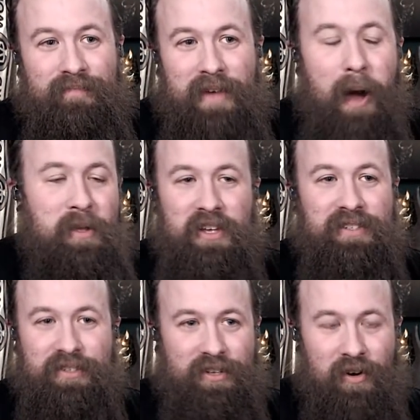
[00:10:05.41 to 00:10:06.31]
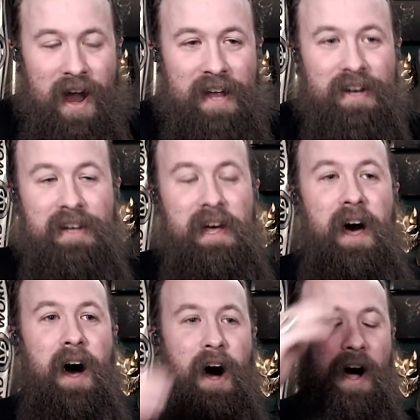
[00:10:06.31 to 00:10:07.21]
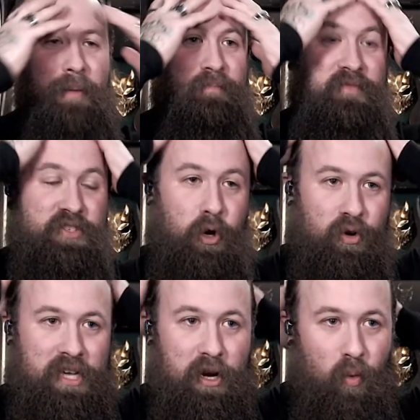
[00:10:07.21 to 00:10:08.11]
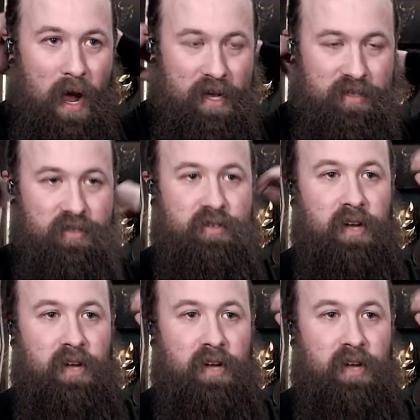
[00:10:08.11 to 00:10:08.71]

I mean, this is great. So gear-wise,